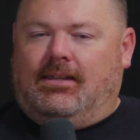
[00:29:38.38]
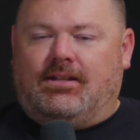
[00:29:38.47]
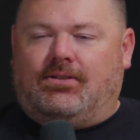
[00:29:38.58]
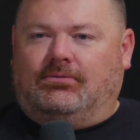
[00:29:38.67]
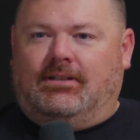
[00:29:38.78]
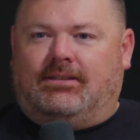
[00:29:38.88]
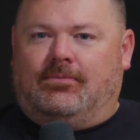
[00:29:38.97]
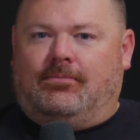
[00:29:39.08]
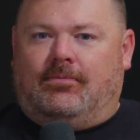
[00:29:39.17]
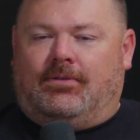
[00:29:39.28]
Yeah, don't let
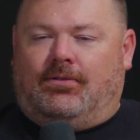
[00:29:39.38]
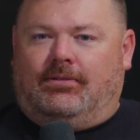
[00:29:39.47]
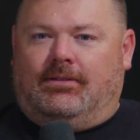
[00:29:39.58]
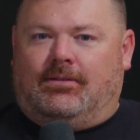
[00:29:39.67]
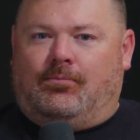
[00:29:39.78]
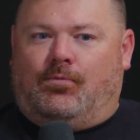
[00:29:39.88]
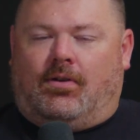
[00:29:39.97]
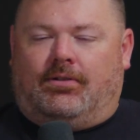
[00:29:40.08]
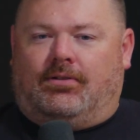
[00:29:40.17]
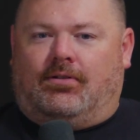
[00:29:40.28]
them
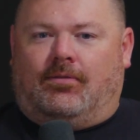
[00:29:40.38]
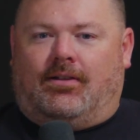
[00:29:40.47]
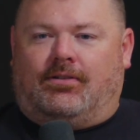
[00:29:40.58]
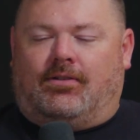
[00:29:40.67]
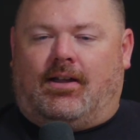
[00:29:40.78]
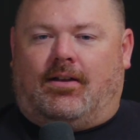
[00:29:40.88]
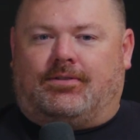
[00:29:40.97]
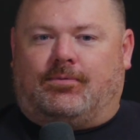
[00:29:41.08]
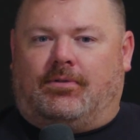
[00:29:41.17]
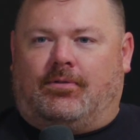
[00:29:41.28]
wander around your
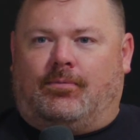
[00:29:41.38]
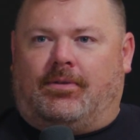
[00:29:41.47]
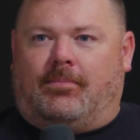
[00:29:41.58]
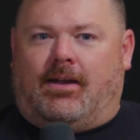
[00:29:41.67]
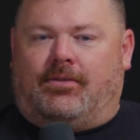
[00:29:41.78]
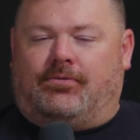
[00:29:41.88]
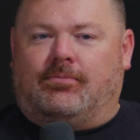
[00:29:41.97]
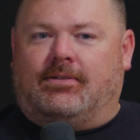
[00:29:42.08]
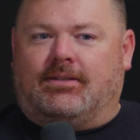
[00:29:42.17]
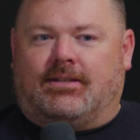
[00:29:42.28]
house wondering where the
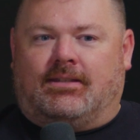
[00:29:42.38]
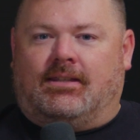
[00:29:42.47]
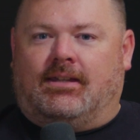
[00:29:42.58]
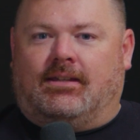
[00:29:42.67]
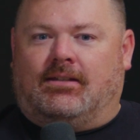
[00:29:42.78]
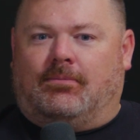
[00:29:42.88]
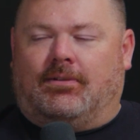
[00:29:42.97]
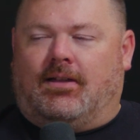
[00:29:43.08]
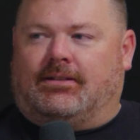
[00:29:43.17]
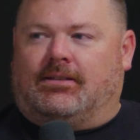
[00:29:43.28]
bathroom is, and then they end up
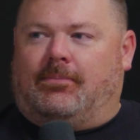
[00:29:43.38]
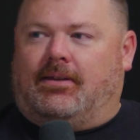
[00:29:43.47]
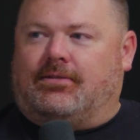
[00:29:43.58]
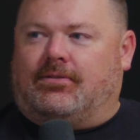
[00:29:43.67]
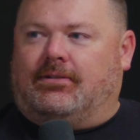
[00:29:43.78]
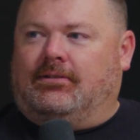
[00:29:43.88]
locked in the pantry.